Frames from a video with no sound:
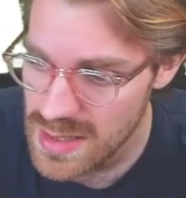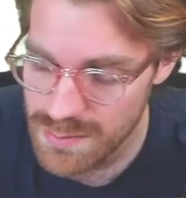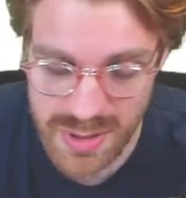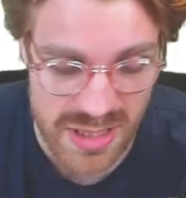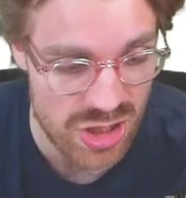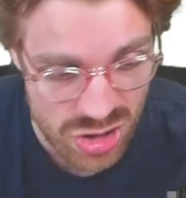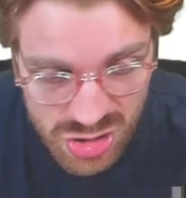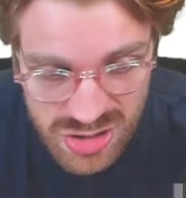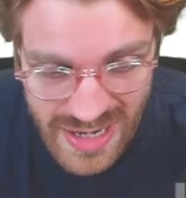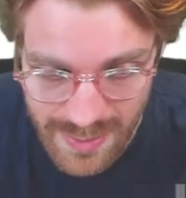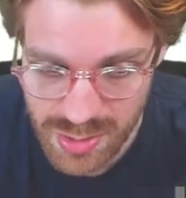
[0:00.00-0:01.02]
but it could
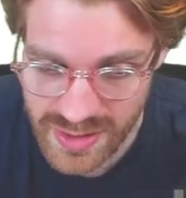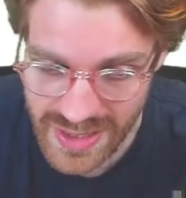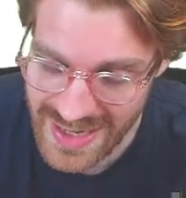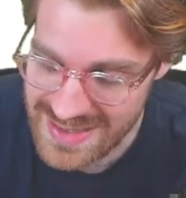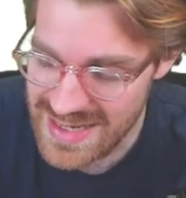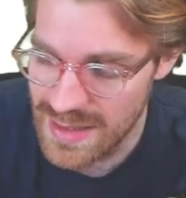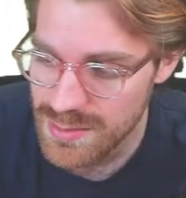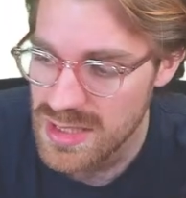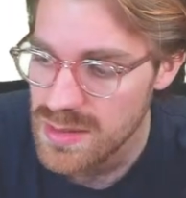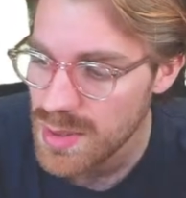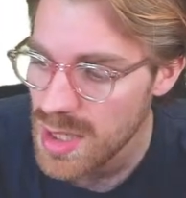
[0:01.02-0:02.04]
happen. It has happened
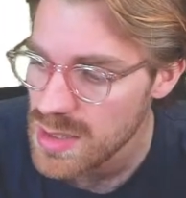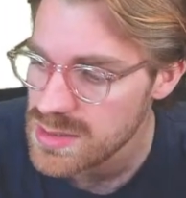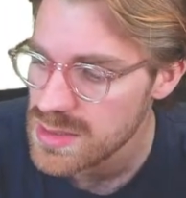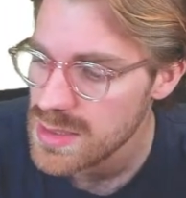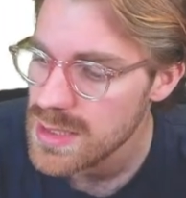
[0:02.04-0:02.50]
in the past.